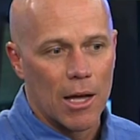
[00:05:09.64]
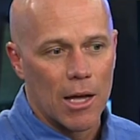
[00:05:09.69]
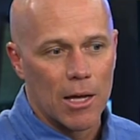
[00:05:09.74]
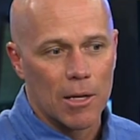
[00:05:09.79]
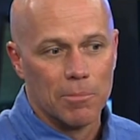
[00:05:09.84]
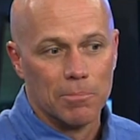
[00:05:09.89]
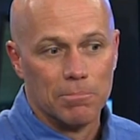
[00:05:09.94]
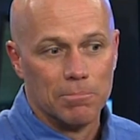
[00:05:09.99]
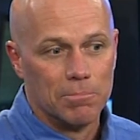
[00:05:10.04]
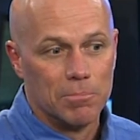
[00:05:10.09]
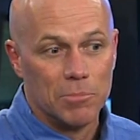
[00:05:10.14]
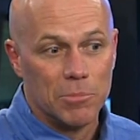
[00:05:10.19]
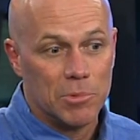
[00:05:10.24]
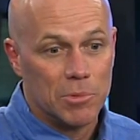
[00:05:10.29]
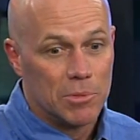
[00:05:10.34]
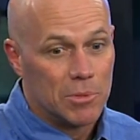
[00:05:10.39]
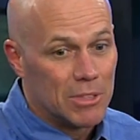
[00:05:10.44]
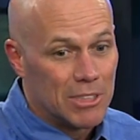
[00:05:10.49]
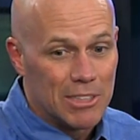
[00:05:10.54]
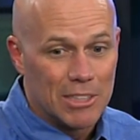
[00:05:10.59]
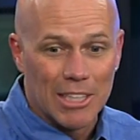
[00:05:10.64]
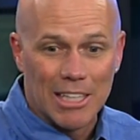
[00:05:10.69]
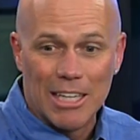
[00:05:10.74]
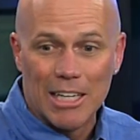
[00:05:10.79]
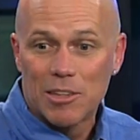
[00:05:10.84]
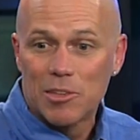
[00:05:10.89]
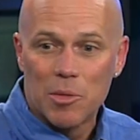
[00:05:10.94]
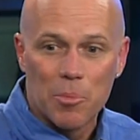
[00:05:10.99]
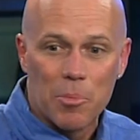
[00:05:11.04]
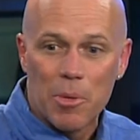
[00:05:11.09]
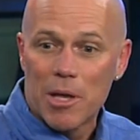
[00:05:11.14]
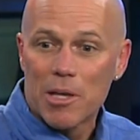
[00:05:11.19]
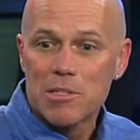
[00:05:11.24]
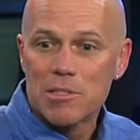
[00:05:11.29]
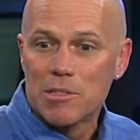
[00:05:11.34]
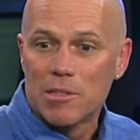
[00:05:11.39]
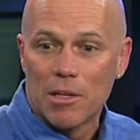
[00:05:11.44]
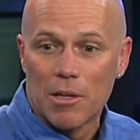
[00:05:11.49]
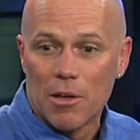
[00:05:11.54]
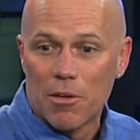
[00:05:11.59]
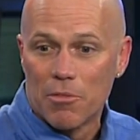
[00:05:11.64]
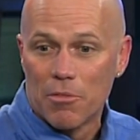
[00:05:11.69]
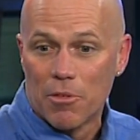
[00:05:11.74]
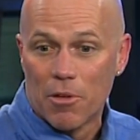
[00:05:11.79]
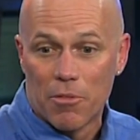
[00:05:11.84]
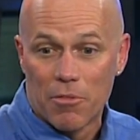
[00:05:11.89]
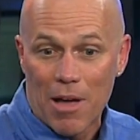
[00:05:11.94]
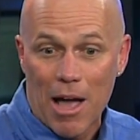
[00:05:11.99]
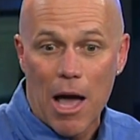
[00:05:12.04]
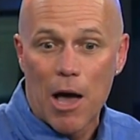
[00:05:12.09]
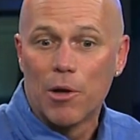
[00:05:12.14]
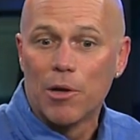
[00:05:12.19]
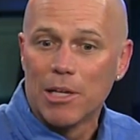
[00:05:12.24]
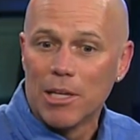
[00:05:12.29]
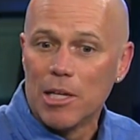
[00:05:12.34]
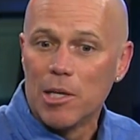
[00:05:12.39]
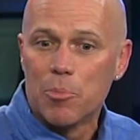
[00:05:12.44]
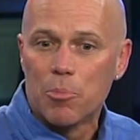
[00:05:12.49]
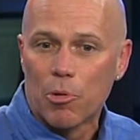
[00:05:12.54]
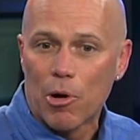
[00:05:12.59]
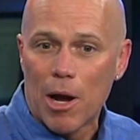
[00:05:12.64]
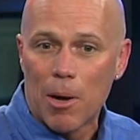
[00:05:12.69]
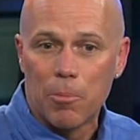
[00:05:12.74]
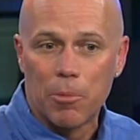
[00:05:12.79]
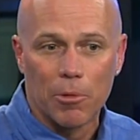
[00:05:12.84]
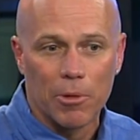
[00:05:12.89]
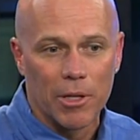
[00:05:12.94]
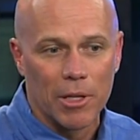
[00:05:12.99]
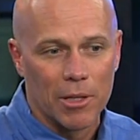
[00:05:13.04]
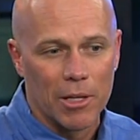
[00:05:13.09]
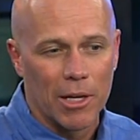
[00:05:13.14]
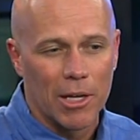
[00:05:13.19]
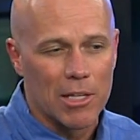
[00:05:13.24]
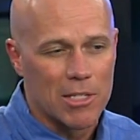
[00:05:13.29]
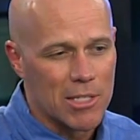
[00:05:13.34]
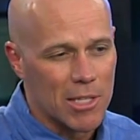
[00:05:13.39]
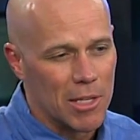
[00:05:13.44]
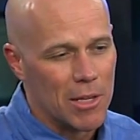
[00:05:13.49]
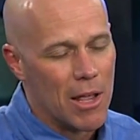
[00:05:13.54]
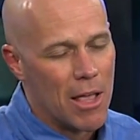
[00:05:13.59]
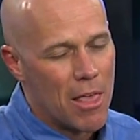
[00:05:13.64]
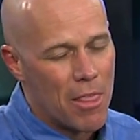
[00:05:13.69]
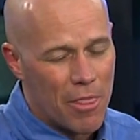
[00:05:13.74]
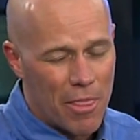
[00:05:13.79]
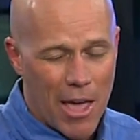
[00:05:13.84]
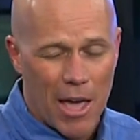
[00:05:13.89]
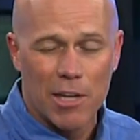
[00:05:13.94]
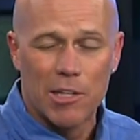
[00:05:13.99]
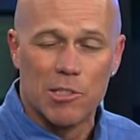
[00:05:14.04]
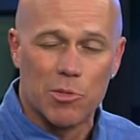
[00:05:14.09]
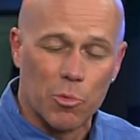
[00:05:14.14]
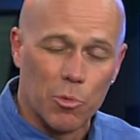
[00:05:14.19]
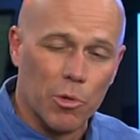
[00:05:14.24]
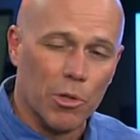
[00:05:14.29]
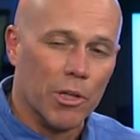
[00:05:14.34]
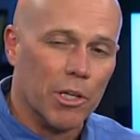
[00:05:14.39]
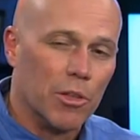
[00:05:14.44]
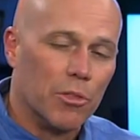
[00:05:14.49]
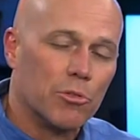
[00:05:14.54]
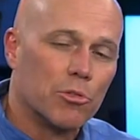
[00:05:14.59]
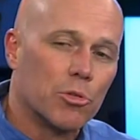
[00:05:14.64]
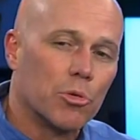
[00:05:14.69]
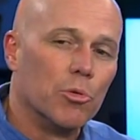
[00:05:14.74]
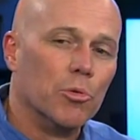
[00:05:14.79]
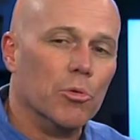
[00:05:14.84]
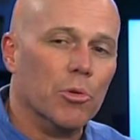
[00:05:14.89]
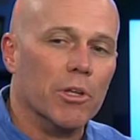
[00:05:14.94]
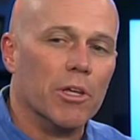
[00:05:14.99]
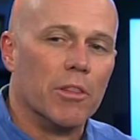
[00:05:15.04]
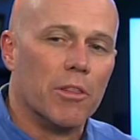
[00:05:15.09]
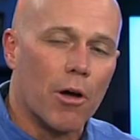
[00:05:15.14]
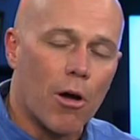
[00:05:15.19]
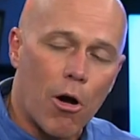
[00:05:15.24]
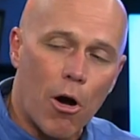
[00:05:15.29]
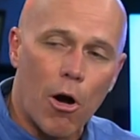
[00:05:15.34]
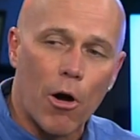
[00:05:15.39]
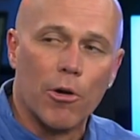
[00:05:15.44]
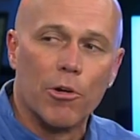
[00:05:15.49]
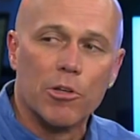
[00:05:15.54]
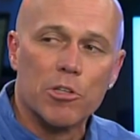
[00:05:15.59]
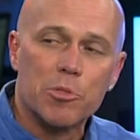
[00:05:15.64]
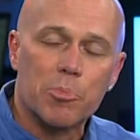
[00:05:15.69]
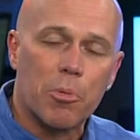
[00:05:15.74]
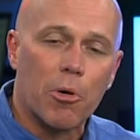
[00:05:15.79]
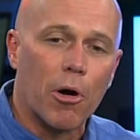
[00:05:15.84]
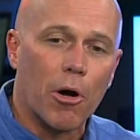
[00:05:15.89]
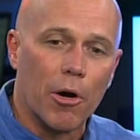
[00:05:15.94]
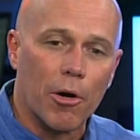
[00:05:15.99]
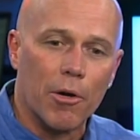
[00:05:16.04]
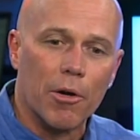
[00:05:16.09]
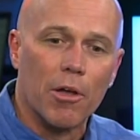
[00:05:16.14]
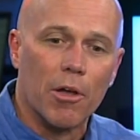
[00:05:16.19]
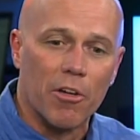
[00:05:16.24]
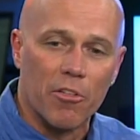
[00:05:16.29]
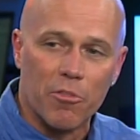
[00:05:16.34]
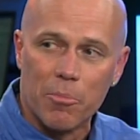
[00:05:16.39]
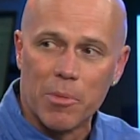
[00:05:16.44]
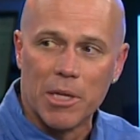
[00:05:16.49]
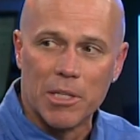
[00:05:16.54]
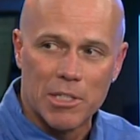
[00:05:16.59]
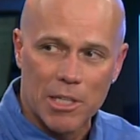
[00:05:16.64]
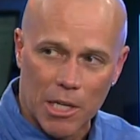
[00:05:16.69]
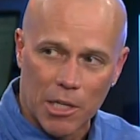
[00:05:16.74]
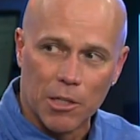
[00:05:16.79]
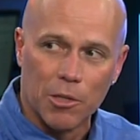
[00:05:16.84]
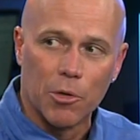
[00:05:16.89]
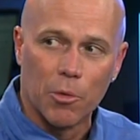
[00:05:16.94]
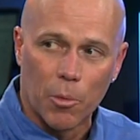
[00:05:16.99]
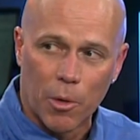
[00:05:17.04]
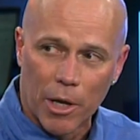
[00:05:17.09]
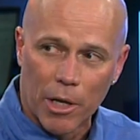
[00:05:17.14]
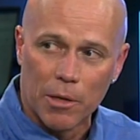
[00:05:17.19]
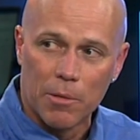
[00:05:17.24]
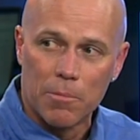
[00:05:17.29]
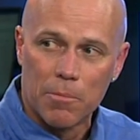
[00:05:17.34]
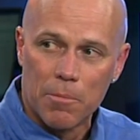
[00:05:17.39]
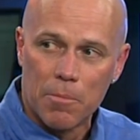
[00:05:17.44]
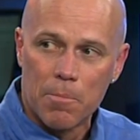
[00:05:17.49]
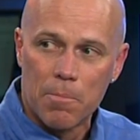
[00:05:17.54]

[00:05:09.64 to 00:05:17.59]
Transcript: Um, to get the best of, of how to eat properly. And like I said, that is really, truly the hardest part of maintaining your weight